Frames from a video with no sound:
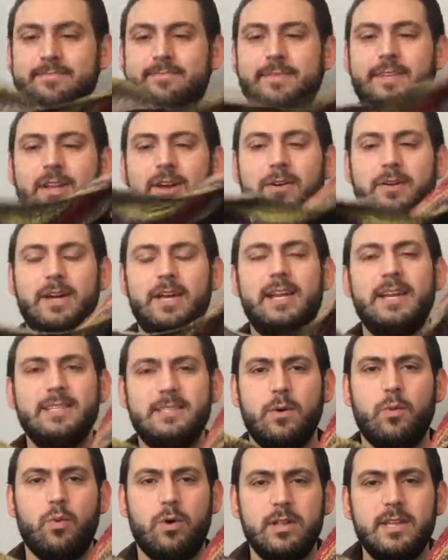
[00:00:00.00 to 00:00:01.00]
it
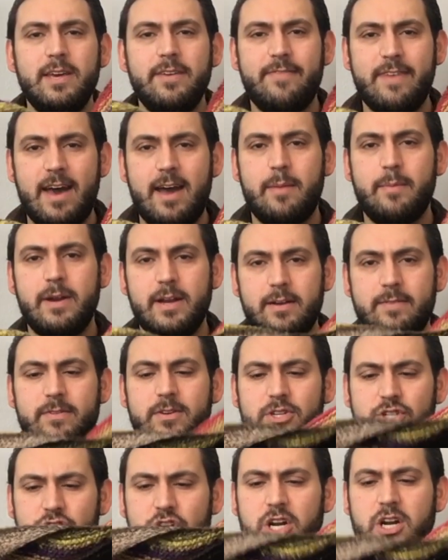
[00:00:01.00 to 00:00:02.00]
is a woolly fabric
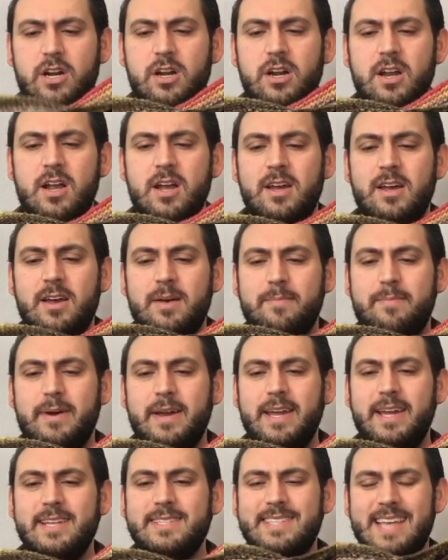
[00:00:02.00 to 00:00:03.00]
for sure,
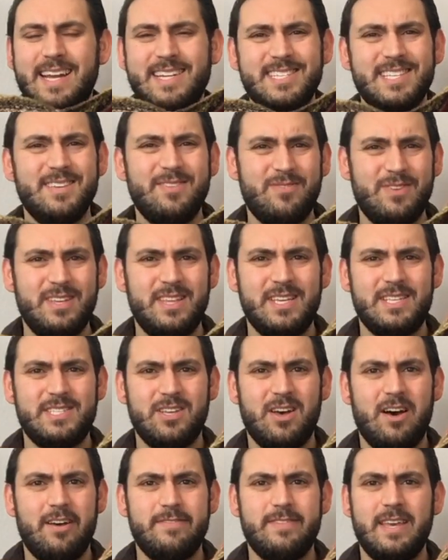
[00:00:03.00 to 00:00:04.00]
but it's actually really
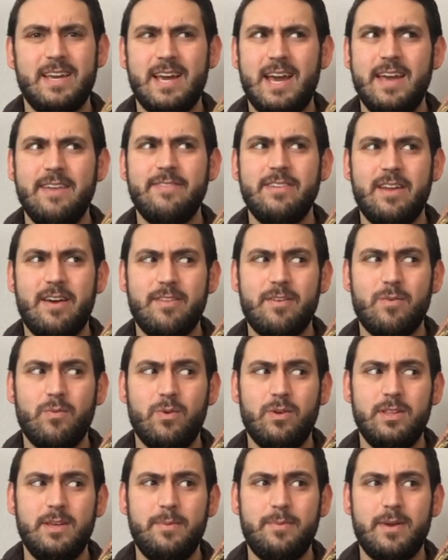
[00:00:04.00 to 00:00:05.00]
soft. Like, I have another
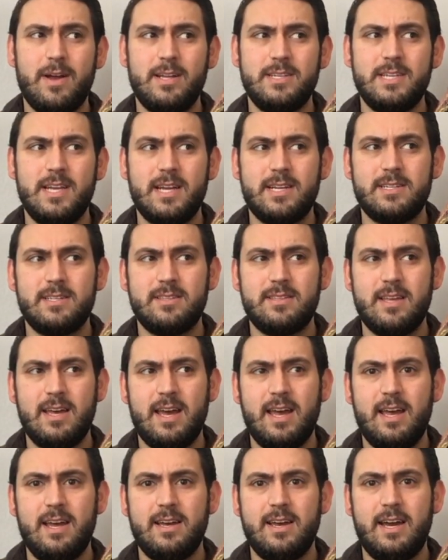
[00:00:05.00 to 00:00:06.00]
woolly project
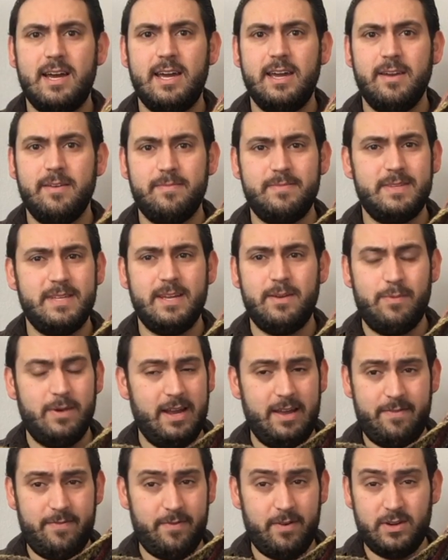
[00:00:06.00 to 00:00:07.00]
that I did when
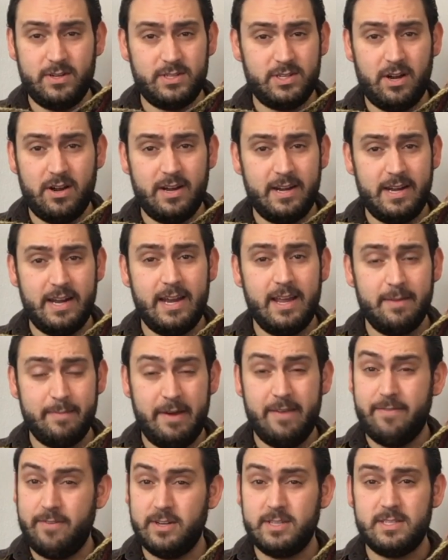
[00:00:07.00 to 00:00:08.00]
I first started knitting,
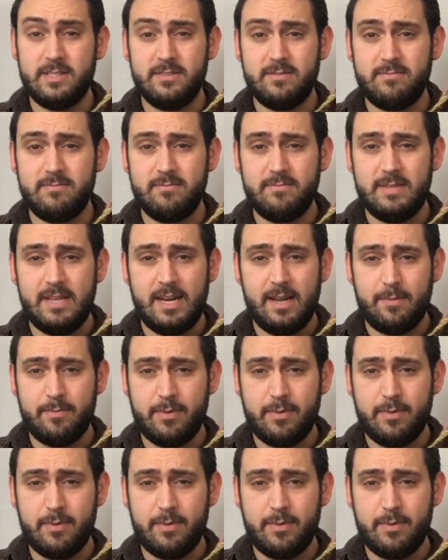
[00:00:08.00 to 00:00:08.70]
my first knitting